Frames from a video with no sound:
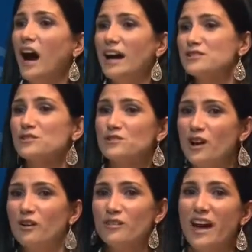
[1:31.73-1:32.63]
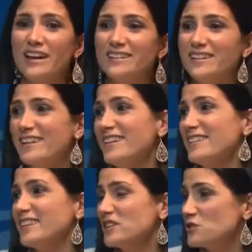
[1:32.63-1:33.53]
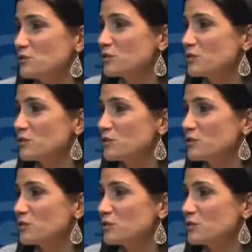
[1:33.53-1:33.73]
I just know that they do